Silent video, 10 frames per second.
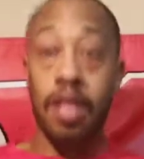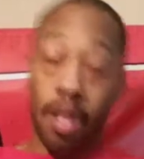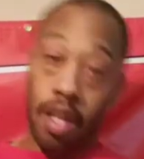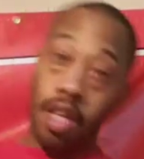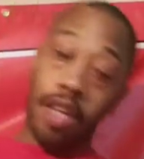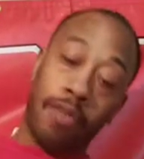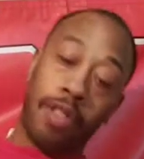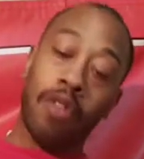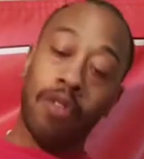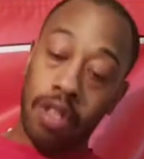Hey, what's
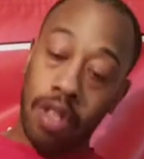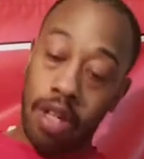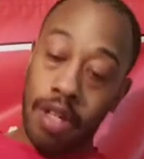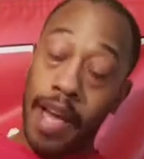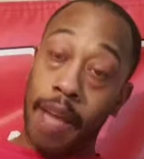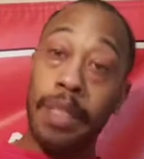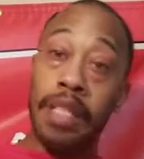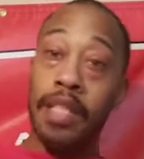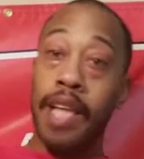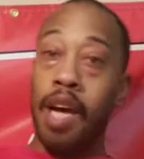going on? Happy
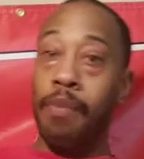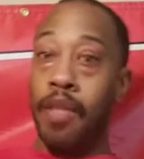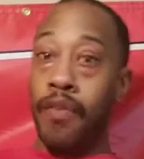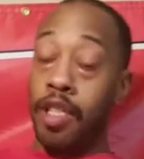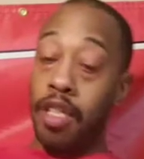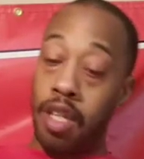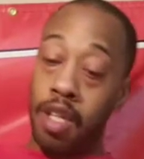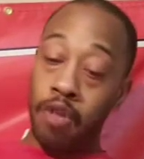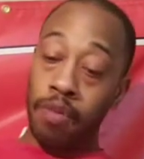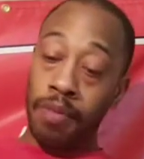Sabbath,
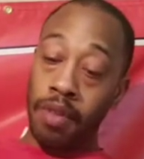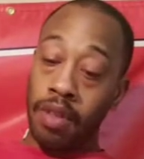Shalom.